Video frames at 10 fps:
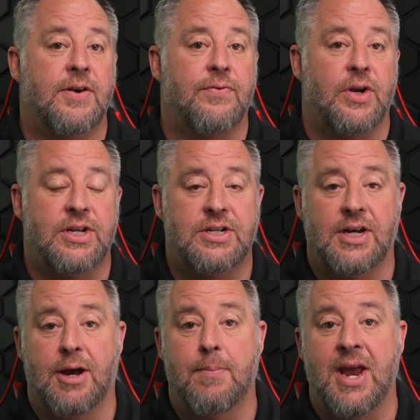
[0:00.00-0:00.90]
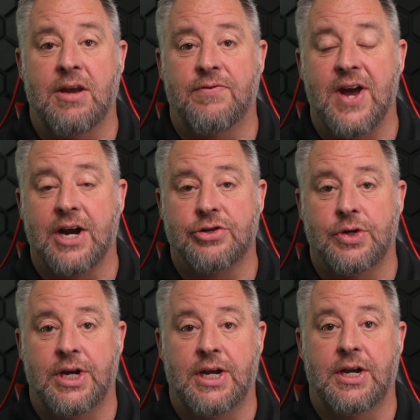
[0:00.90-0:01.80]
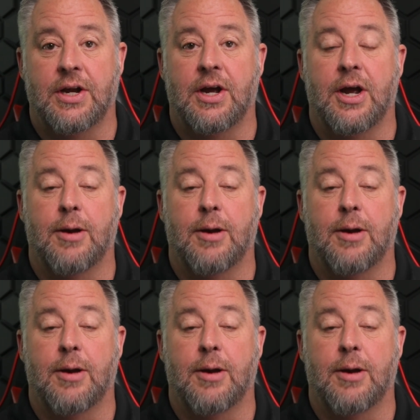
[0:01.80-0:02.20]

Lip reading: different manufacturing